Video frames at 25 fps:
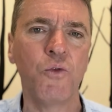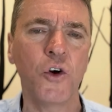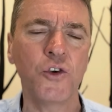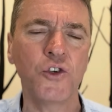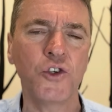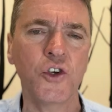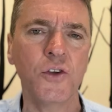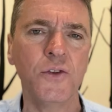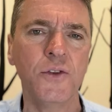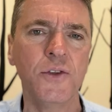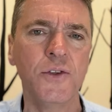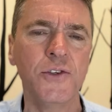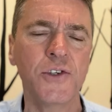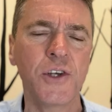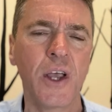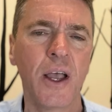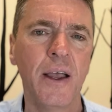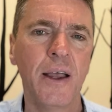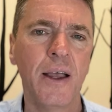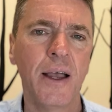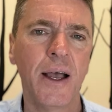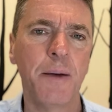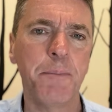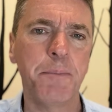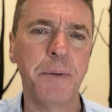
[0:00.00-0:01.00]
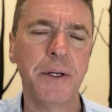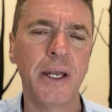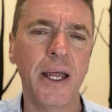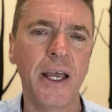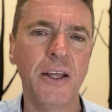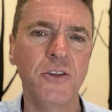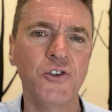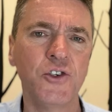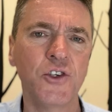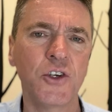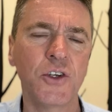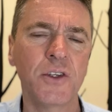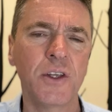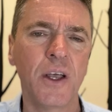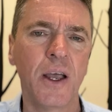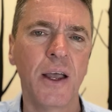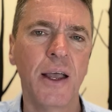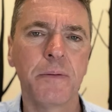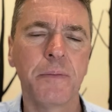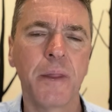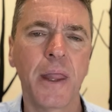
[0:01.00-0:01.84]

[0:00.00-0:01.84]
Russians have been injured,